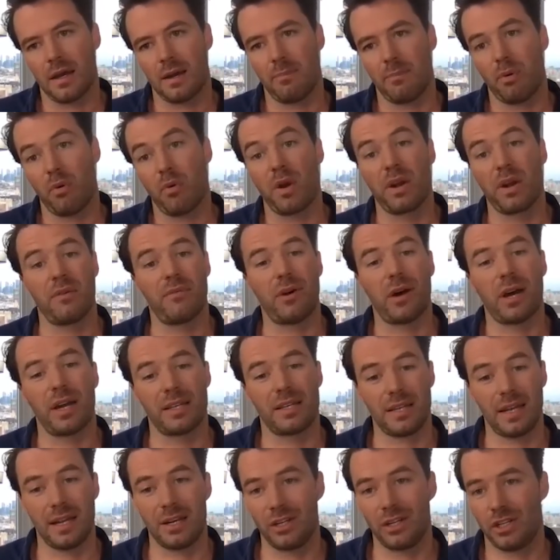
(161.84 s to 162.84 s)
point of high
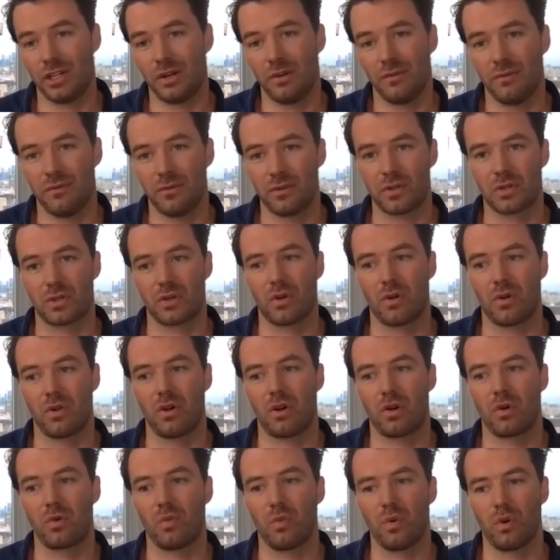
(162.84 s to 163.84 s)
tension for so
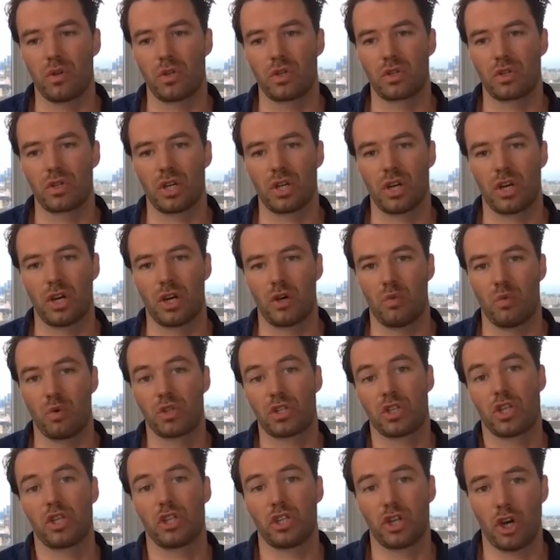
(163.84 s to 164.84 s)
long was
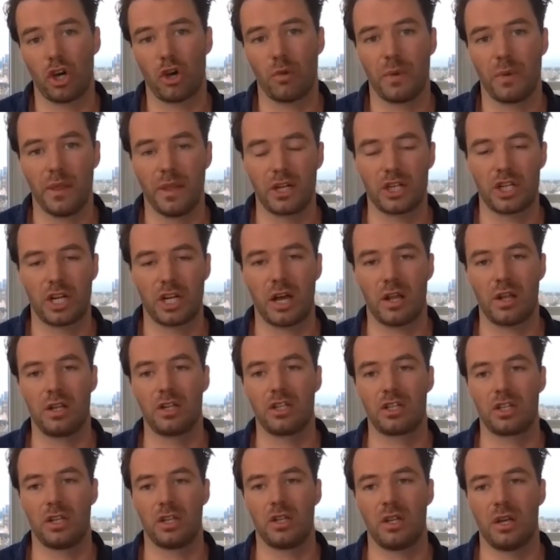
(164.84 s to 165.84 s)
the job and the
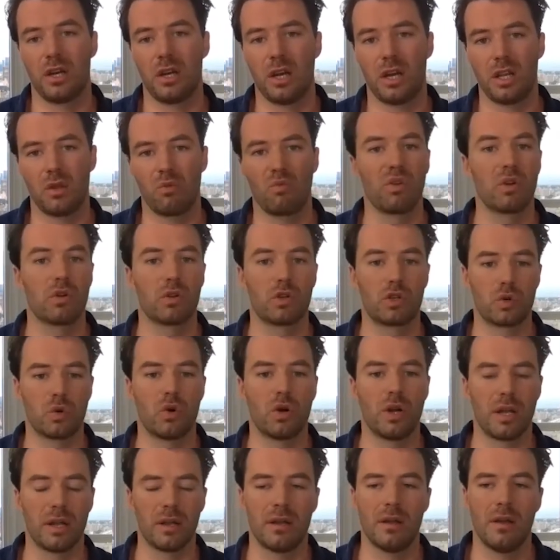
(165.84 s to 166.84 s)
challenge and the real
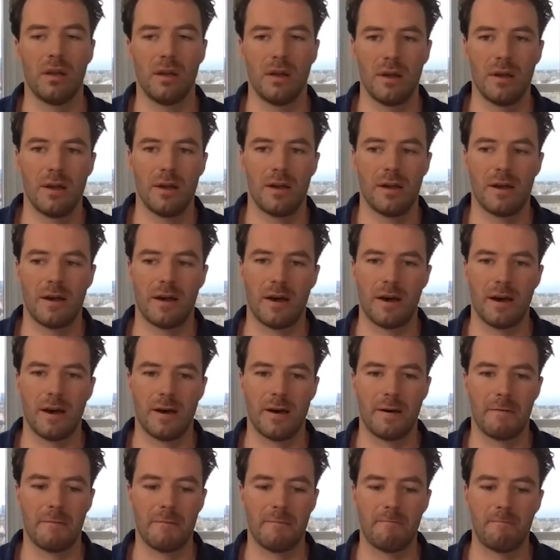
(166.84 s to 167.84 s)
joy.
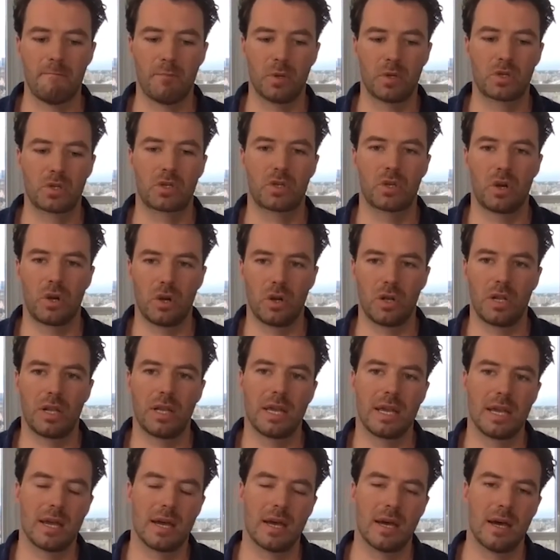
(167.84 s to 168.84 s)
But
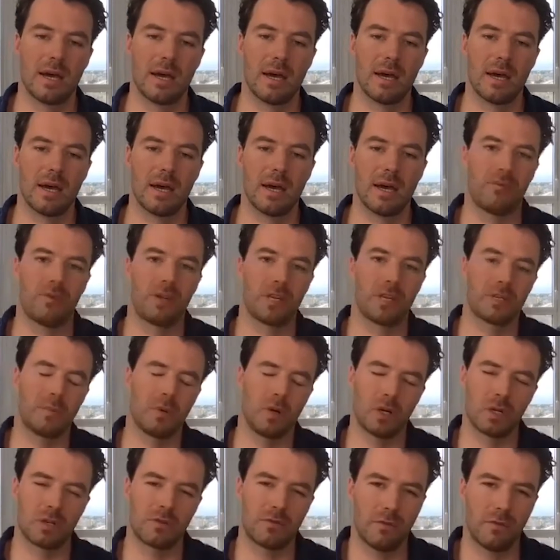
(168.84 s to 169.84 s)
certainly a different
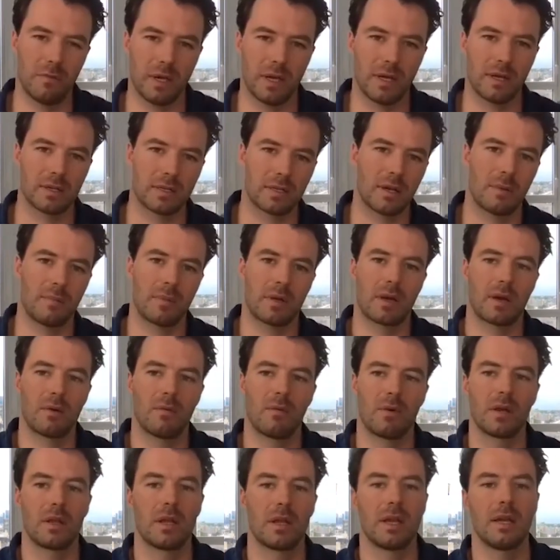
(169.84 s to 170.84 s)
experience for me, and something I
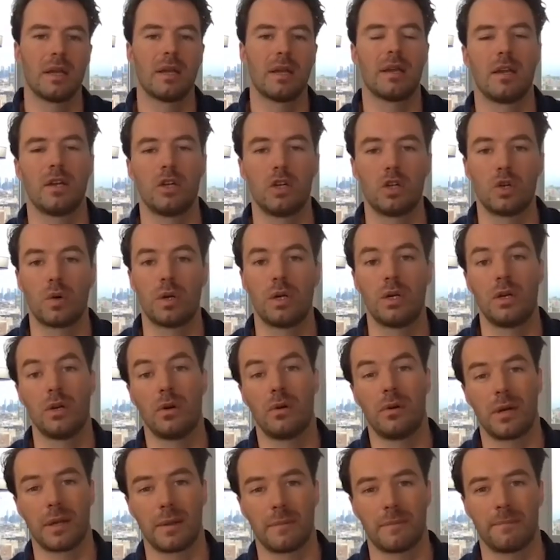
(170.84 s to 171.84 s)
really enjoyed
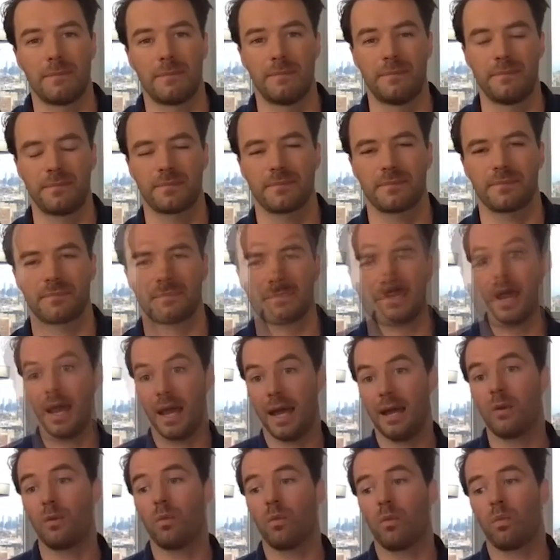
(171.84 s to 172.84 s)
doing.
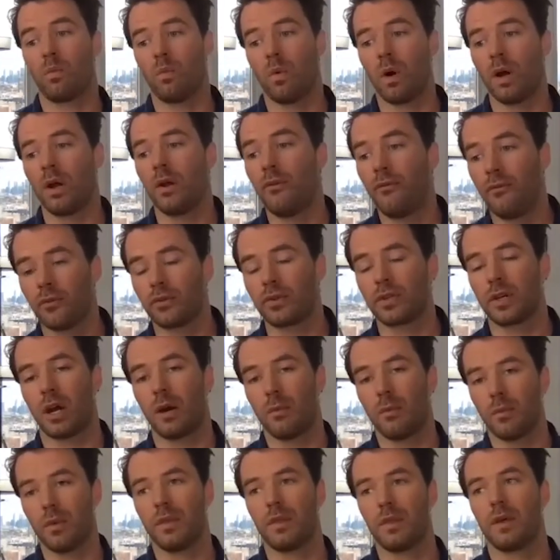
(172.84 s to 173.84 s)
I had a wonderful
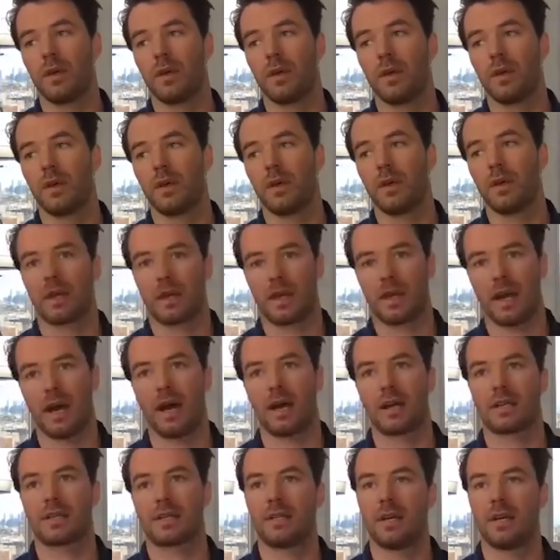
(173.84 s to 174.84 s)
time with the
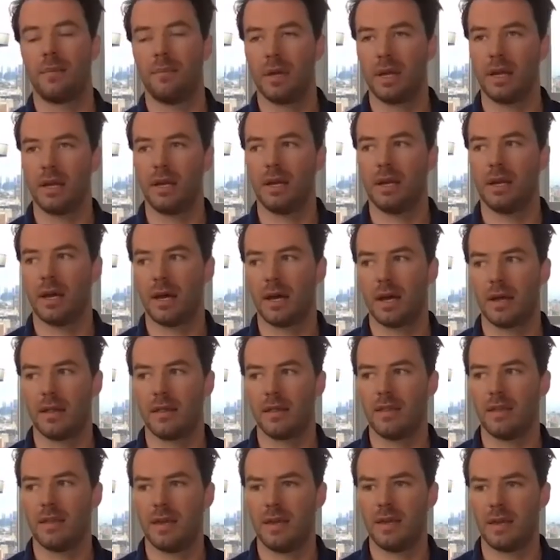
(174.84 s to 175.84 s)
cast. I mean,
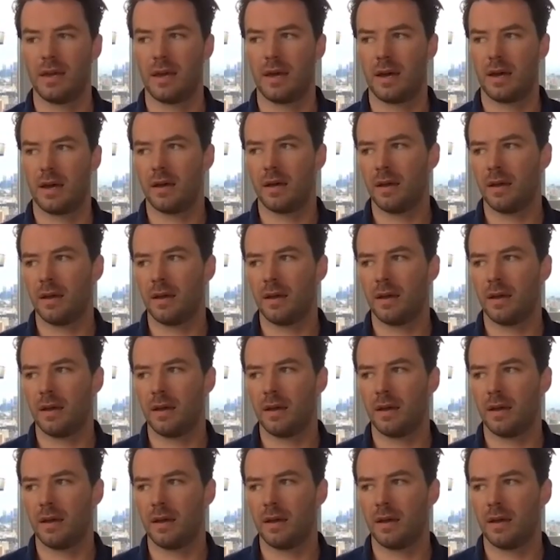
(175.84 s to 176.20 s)
the